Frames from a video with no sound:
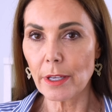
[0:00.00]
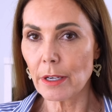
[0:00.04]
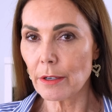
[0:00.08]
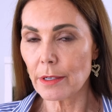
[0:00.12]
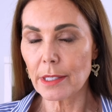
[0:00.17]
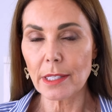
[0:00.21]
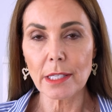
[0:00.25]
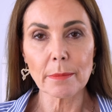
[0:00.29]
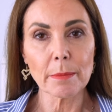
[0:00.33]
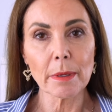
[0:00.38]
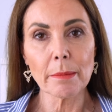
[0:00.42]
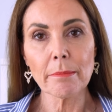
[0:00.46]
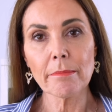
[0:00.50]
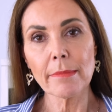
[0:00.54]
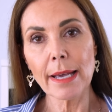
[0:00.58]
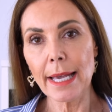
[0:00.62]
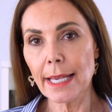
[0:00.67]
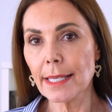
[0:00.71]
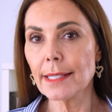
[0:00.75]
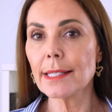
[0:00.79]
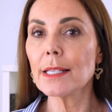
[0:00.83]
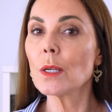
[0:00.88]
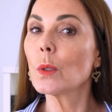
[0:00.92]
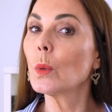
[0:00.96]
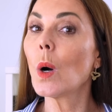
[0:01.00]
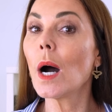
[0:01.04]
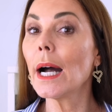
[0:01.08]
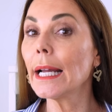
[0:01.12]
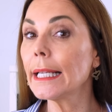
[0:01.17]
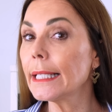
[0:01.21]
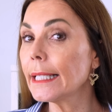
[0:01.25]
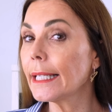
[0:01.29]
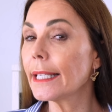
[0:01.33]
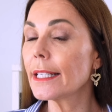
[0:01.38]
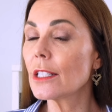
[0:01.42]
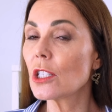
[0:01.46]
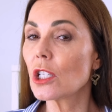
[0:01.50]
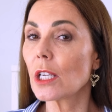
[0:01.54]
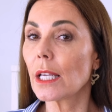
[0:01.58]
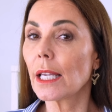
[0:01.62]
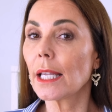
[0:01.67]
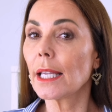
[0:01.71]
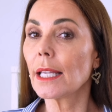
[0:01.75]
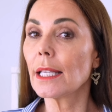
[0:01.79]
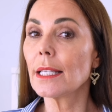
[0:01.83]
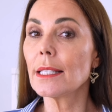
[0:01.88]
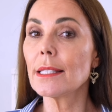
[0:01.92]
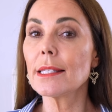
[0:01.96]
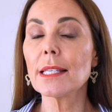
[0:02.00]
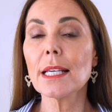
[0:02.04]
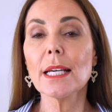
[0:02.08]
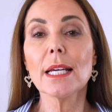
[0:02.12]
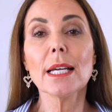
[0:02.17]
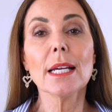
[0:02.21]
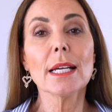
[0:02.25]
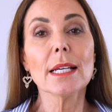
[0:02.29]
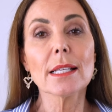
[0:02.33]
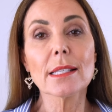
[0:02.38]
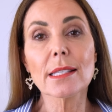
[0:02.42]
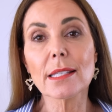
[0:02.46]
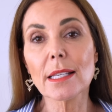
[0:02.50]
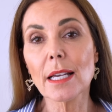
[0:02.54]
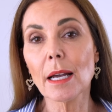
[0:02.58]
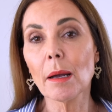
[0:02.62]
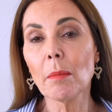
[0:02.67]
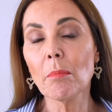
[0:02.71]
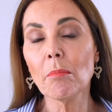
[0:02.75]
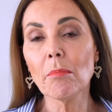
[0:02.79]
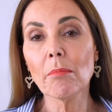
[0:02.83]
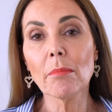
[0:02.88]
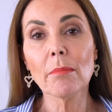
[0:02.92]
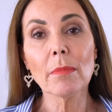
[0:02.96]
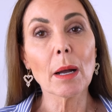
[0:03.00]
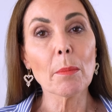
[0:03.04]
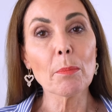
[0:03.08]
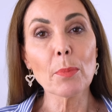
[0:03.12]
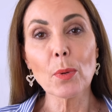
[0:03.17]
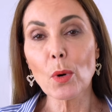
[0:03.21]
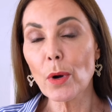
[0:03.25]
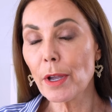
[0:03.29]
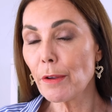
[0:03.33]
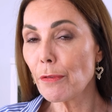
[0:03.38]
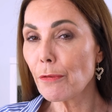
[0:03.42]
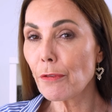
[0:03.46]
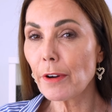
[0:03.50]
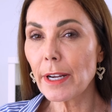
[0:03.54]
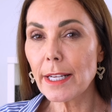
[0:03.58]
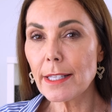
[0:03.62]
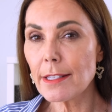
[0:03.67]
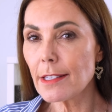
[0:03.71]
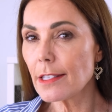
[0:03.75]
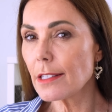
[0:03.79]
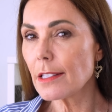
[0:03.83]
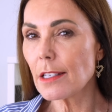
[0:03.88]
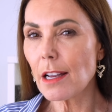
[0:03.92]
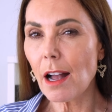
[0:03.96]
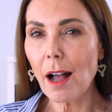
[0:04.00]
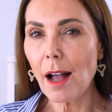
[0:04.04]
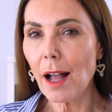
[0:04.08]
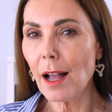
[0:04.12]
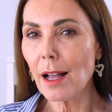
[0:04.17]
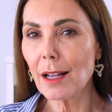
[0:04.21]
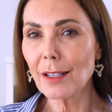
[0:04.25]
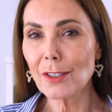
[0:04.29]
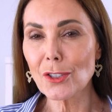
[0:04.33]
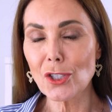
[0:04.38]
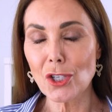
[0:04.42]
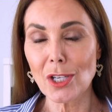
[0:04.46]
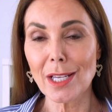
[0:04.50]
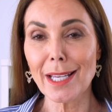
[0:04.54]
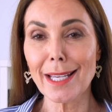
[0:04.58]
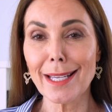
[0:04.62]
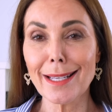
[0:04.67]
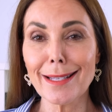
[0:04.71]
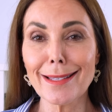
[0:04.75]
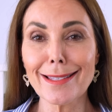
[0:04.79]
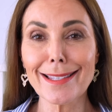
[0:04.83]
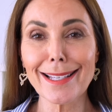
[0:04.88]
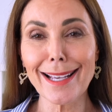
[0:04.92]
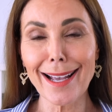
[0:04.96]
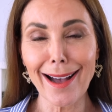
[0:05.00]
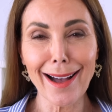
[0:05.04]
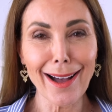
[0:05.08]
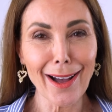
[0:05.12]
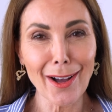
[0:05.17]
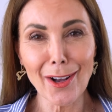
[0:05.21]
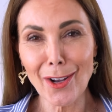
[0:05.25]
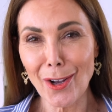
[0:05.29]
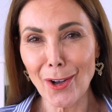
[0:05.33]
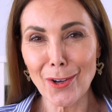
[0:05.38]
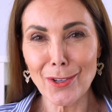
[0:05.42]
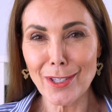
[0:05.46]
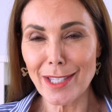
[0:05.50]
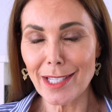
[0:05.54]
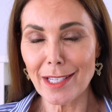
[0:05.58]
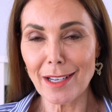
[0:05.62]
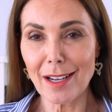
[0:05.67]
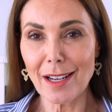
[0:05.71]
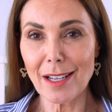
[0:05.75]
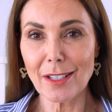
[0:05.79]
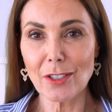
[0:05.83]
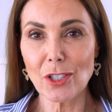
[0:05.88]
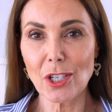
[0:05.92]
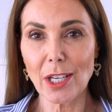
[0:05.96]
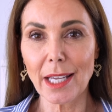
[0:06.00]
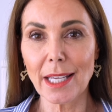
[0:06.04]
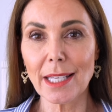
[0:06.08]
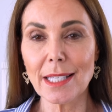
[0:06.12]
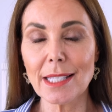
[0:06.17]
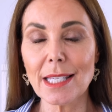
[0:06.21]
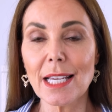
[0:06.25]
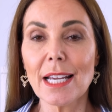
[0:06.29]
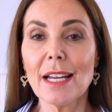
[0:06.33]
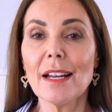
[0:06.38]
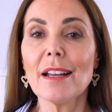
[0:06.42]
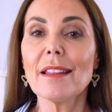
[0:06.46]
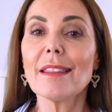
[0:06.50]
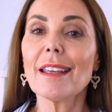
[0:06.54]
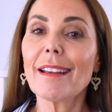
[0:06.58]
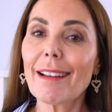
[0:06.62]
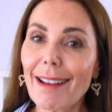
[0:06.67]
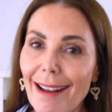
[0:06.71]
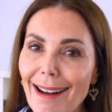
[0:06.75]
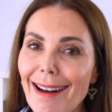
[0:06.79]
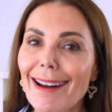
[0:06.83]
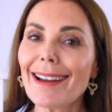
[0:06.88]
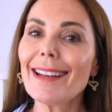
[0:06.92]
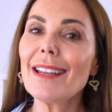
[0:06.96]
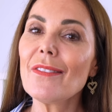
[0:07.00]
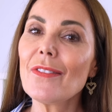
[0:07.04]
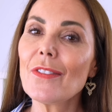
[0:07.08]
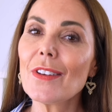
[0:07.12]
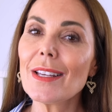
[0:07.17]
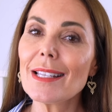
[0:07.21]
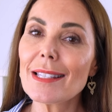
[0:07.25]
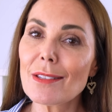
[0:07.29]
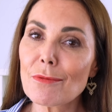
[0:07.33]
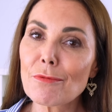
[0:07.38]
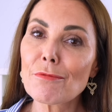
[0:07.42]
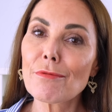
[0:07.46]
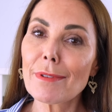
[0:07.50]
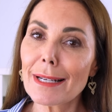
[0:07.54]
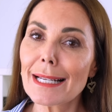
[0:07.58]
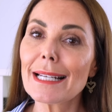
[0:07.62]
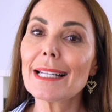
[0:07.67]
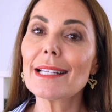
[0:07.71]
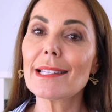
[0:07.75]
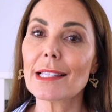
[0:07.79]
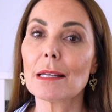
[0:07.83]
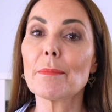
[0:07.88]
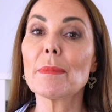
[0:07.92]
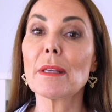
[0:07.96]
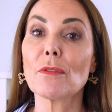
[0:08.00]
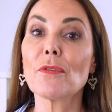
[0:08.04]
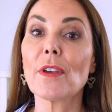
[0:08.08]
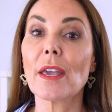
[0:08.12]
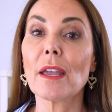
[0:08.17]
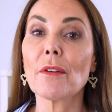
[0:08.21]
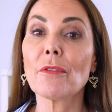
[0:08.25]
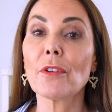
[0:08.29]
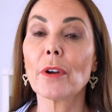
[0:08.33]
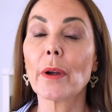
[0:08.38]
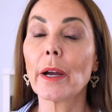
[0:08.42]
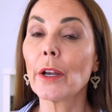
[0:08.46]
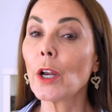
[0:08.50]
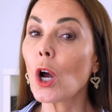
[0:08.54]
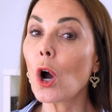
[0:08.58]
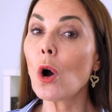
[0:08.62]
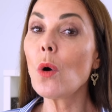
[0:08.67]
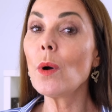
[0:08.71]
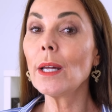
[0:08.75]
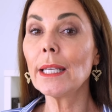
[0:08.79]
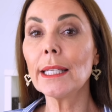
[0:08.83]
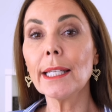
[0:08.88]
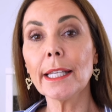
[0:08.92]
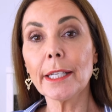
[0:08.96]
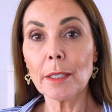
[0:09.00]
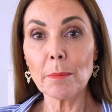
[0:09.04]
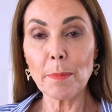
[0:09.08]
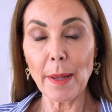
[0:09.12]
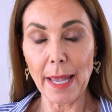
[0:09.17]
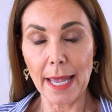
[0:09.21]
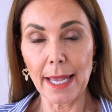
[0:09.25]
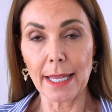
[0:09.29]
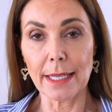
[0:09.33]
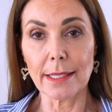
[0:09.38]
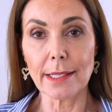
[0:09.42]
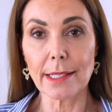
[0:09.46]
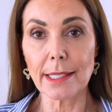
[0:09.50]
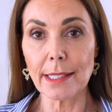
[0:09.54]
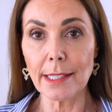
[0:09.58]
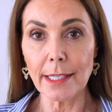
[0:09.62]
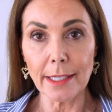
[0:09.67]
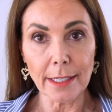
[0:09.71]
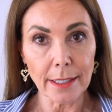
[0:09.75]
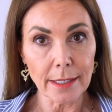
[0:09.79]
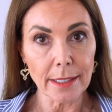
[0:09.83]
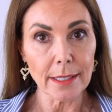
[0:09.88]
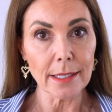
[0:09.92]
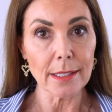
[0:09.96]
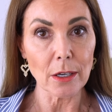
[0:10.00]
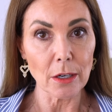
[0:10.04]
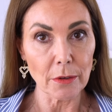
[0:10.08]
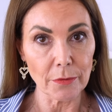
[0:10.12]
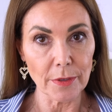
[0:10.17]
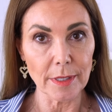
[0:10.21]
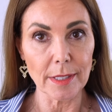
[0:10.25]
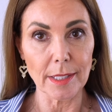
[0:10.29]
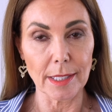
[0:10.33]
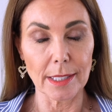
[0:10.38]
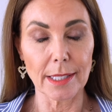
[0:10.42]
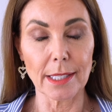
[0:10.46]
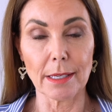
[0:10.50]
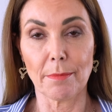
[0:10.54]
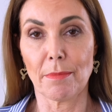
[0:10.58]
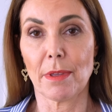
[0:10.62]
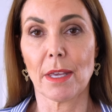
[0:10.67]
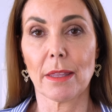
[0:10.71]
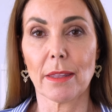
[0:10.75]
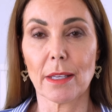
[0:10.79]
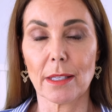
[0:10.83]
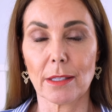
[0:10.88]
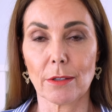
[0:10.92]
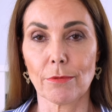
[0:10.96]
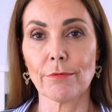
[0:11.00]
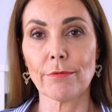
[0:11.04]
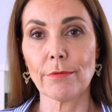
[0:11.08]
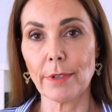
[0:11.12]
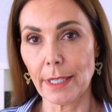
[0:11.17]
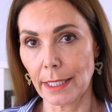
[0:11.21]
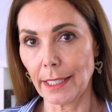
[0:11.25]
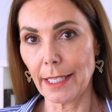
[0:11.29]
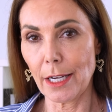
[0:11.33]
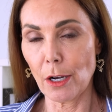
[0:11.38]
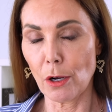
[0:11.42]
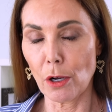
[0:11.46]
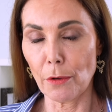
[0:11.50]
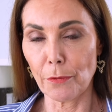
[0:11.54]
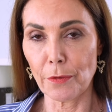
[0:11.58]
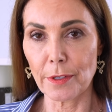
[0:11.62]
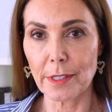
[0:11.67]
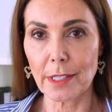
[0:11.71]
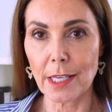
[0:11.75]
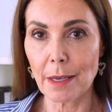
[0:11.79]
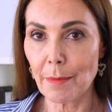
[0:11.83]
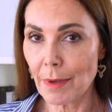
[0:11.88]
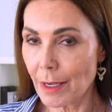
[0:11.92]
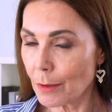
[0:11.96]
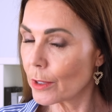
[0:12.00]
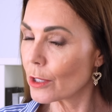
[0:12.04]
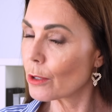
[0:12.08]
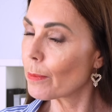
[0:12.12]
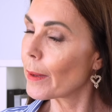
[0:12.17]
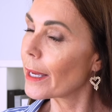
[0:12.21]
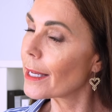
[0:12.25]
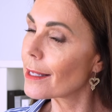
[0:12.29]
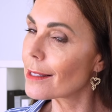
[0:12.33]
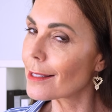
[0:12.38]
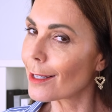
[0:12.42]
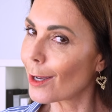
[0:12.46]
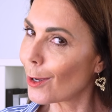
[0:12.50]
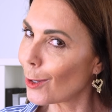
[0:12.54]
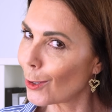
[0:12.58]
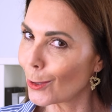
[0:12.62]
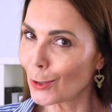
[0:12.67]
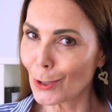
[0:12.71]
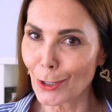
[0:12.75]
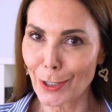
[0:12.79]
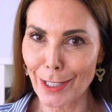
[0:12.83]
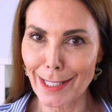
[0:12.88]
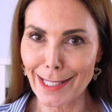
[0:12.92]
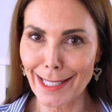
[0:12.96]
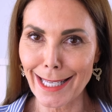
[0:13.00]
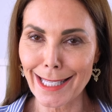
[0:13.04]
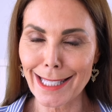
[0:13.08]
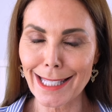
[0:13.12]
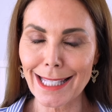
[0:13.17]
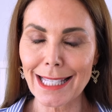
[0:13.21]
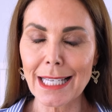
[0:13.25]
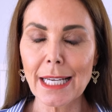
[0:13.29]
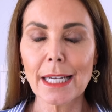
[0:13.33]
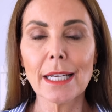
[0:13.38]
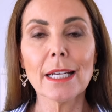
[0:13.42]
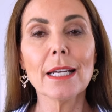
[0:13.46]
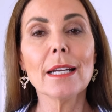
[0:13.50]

there are some amazing wide leg jeans, some boyfriend style jeans, cargo style jeans. They're kind of is really something for everyone. Oh, and linen pants. Linen is obviously something that's really hot for summer, which makes a whole lot of sense.